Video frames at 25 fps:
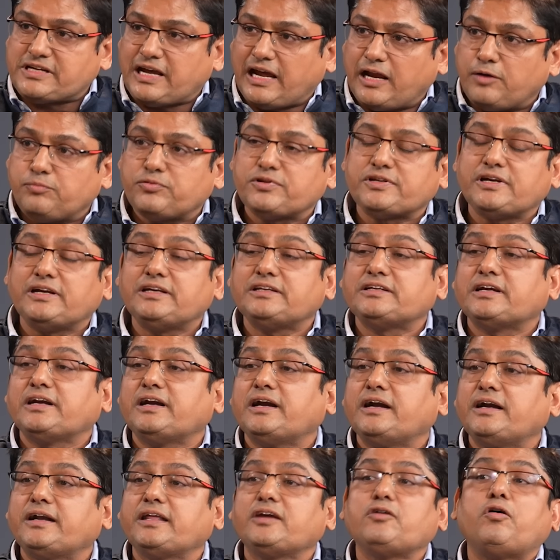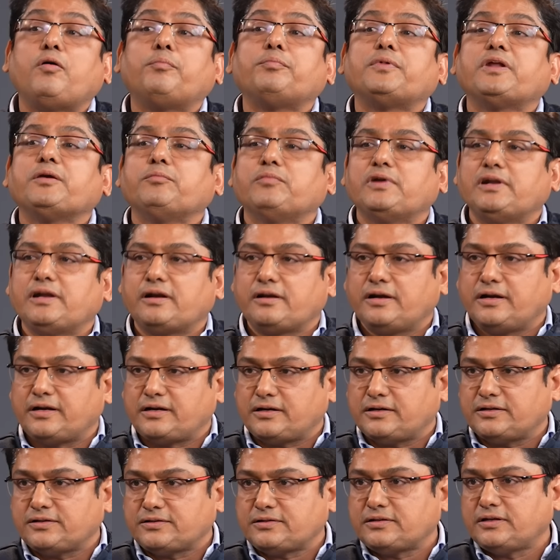helps in generating optimal
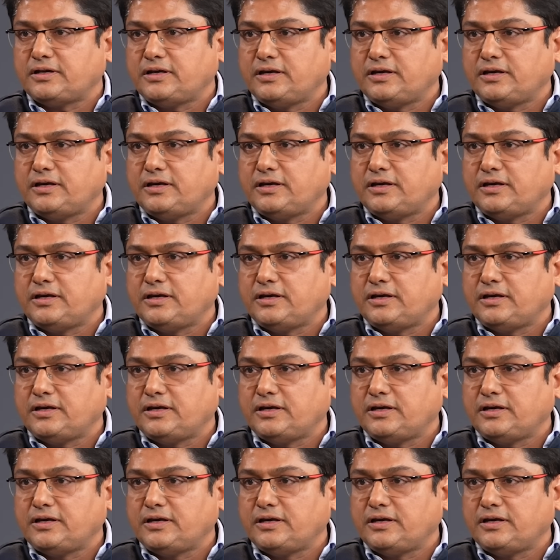returns.